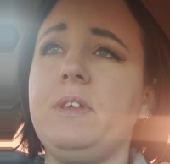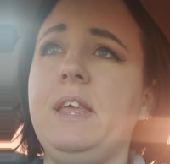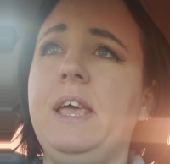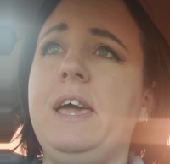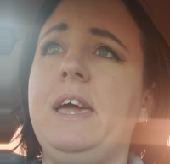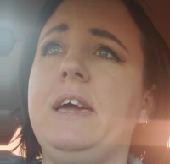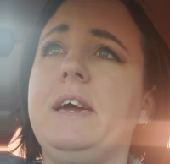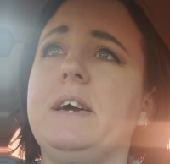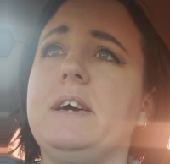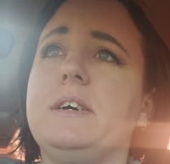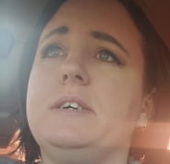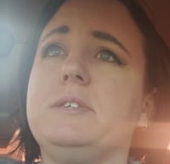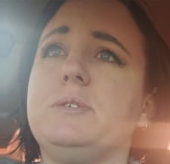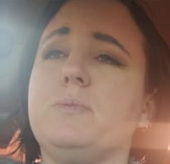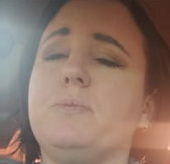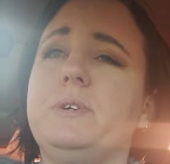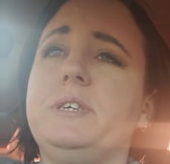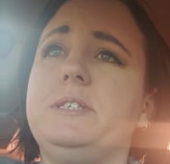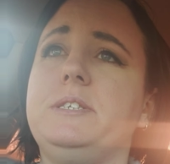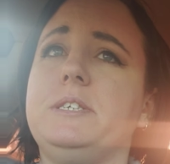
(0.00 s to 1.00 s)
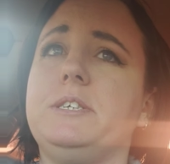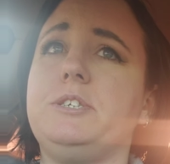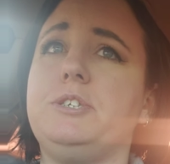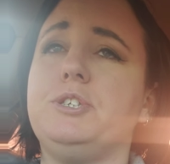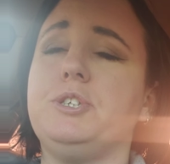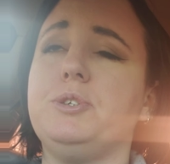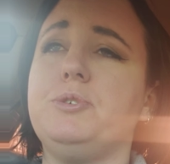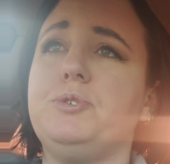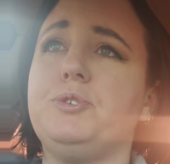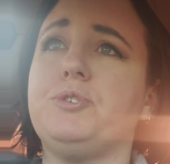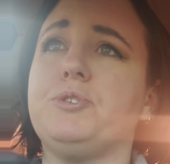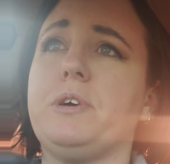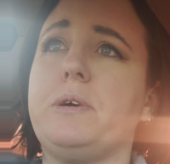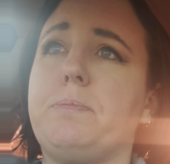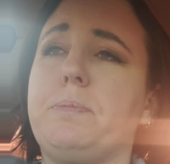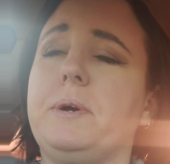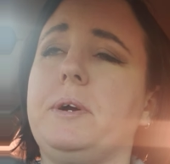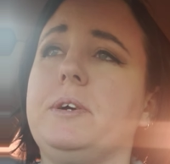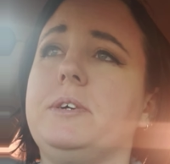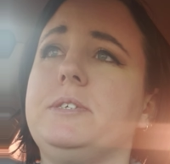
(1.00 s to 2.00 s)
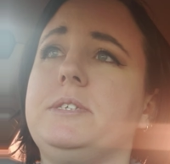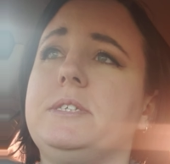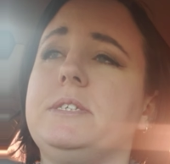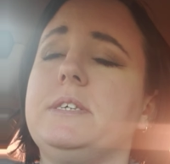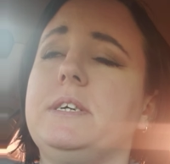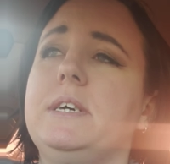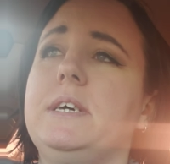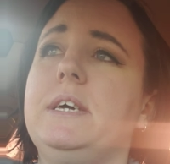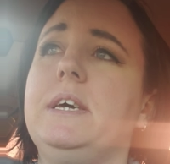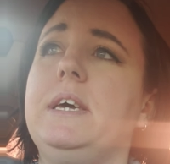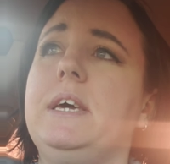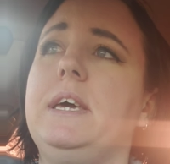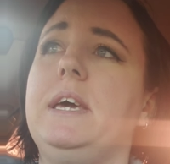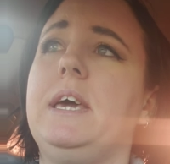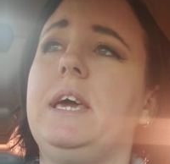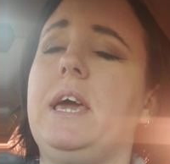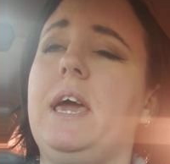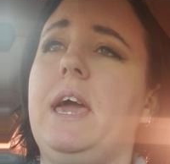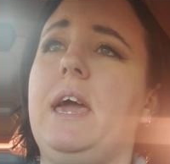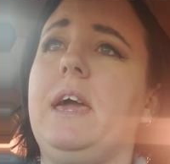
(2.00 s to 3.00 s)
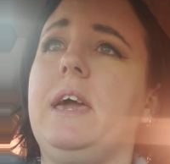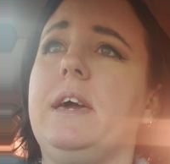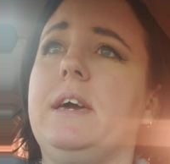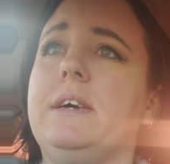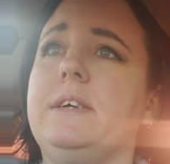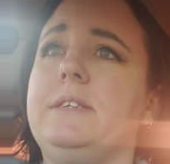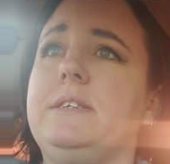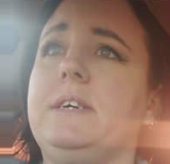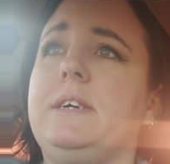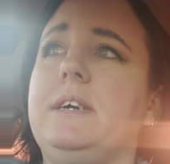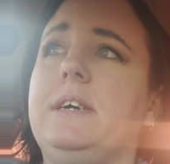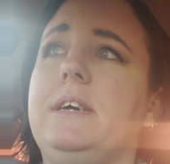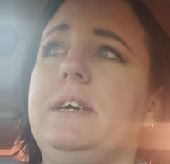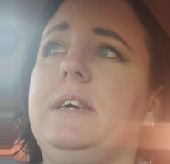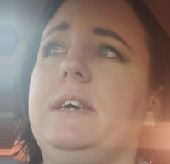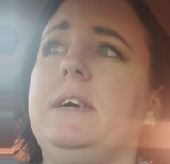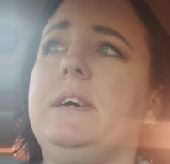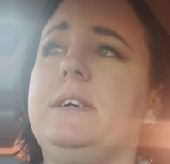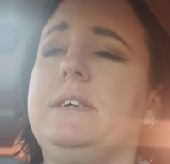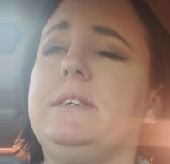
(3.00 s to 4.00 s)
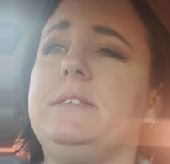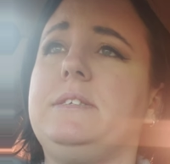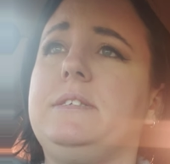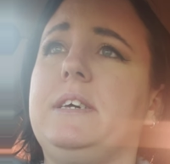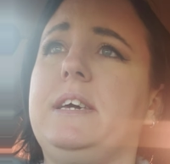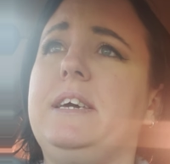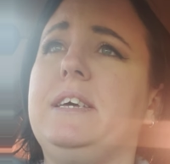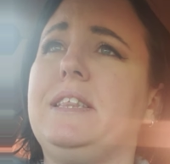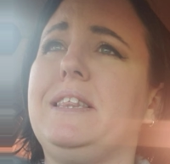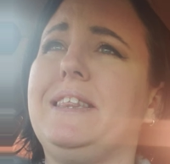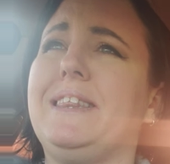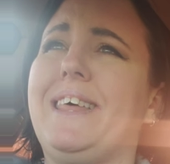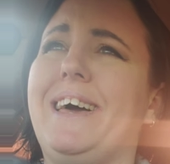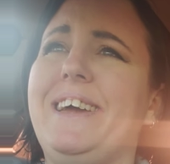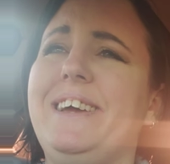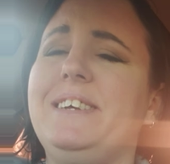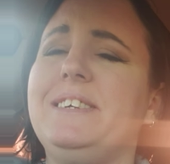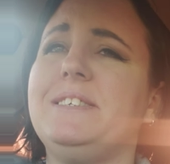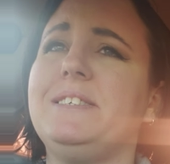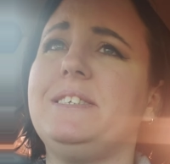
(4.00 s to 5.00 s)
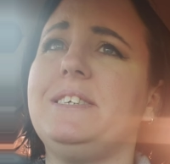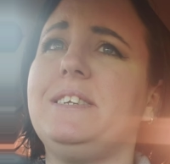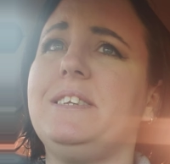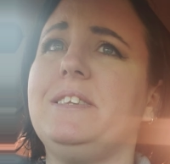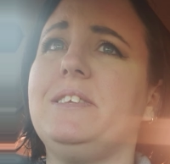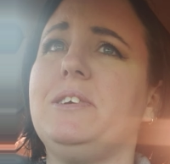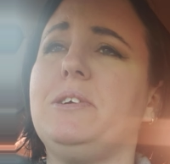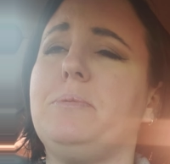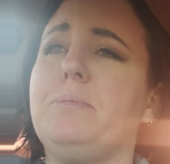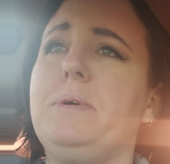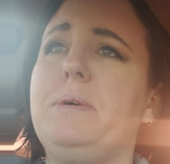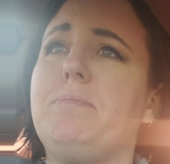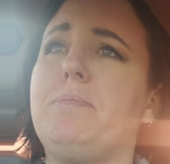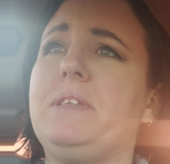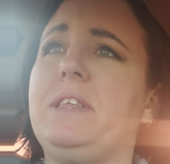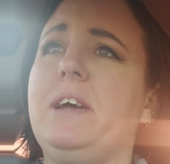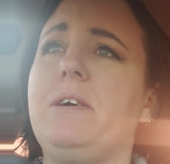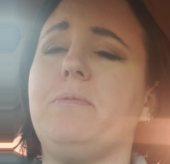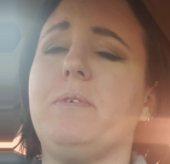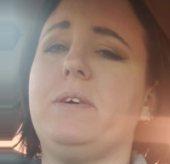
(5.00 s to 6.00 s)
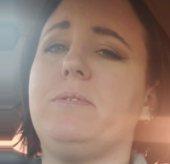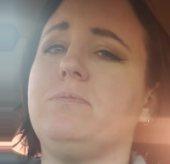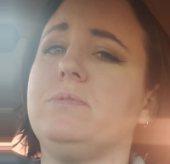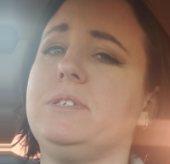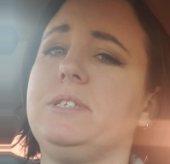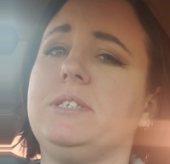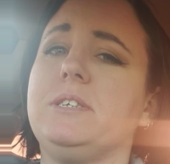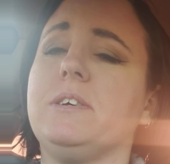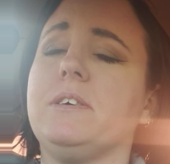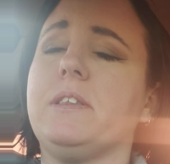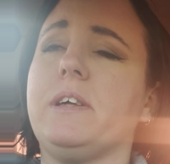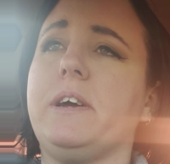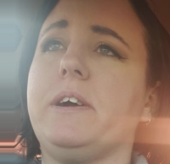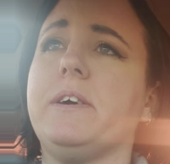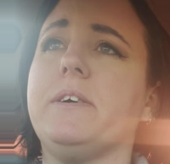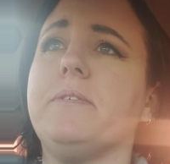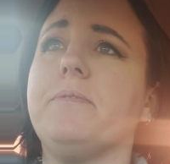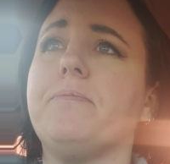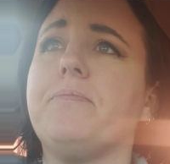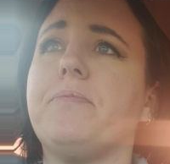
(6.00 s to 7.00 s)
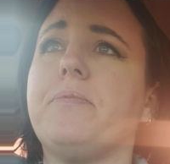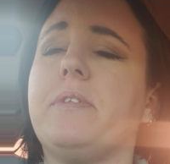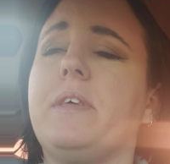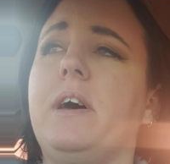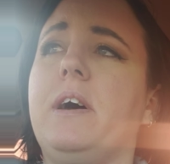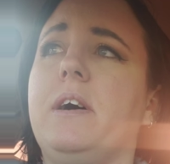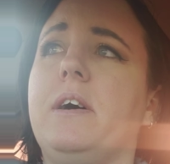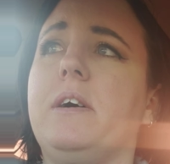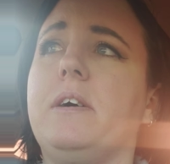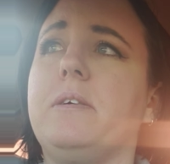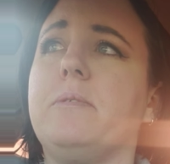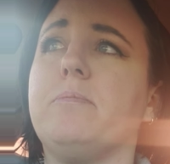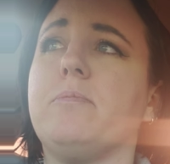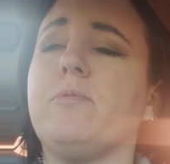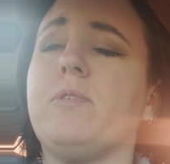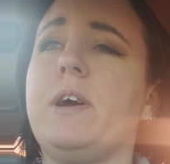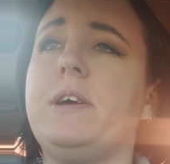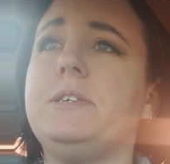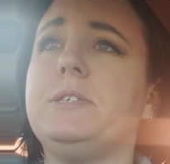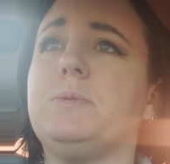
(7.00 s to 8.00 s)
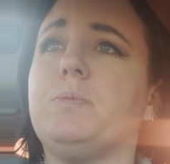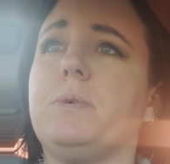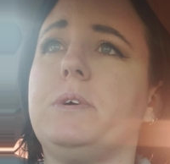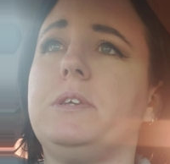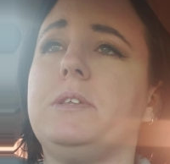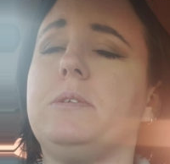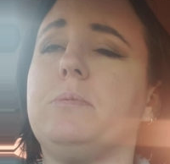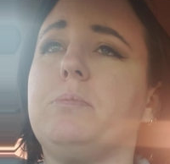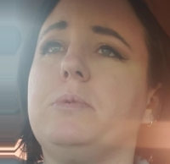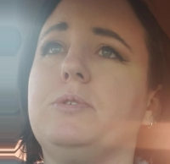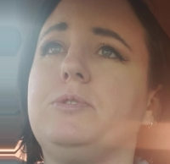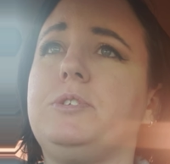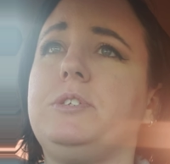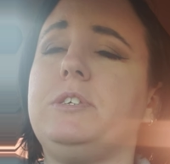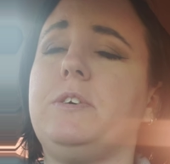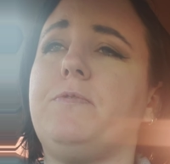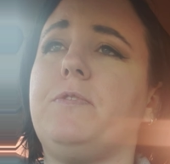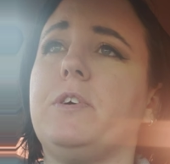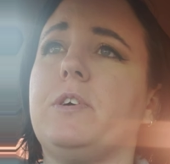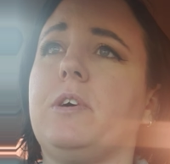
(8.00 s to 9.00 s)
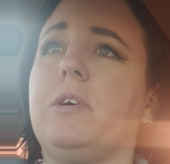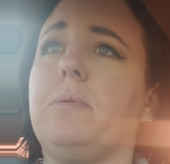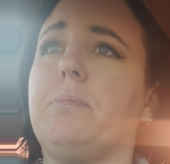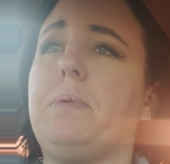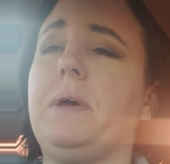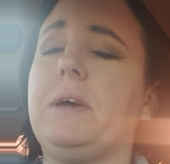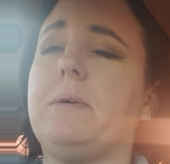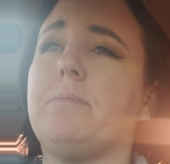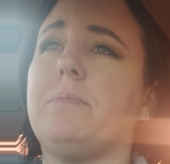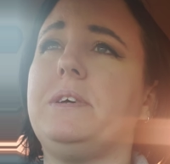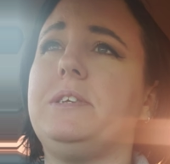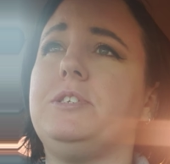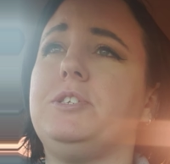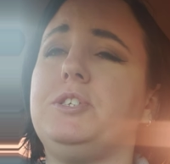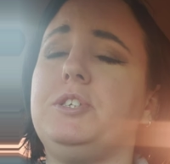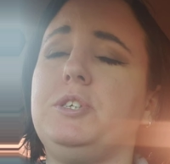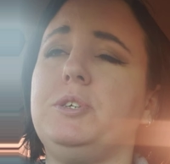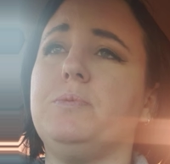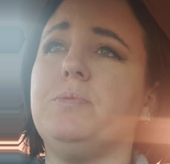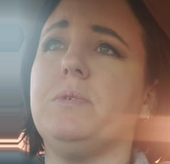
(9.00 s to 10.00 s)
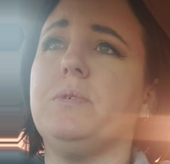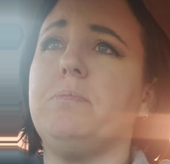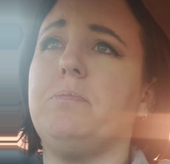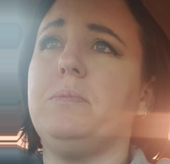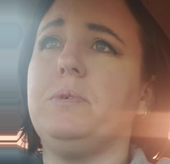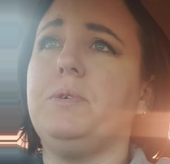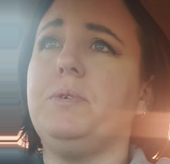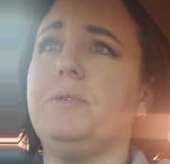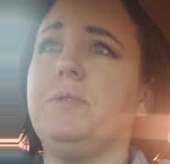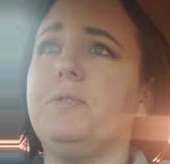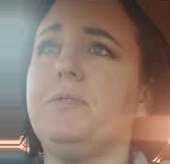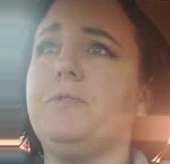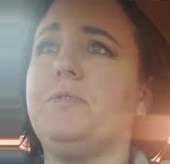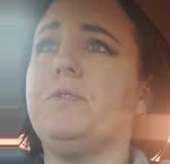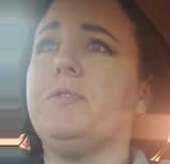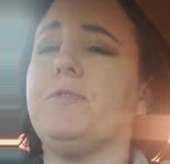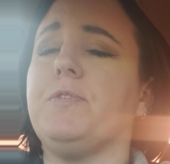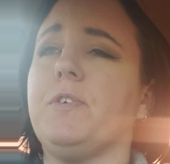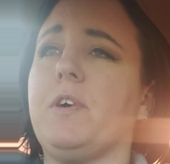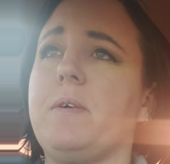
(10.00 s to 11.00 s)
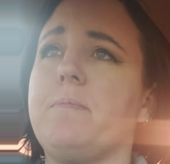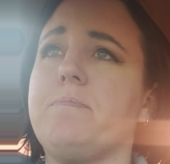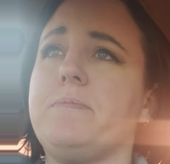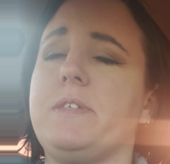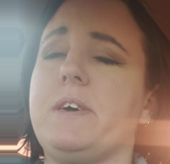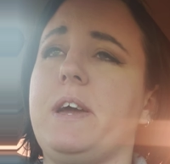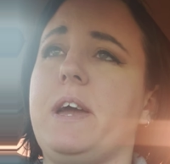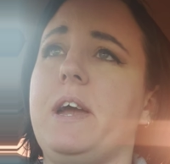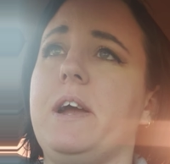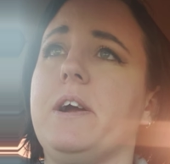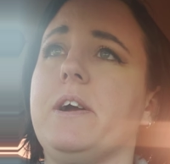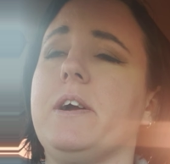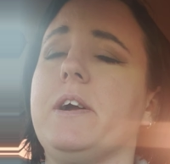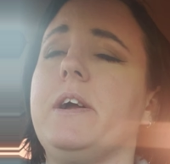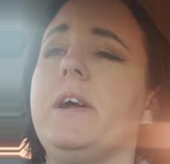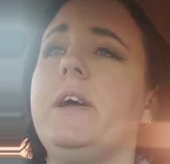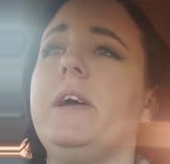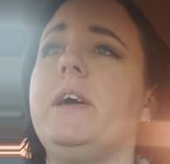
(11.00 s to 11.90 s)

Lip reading: and we did 2 strippers, and it lightened it a little bit, but that red was still there. Red is one of the most difficult pigments to remove from the hair.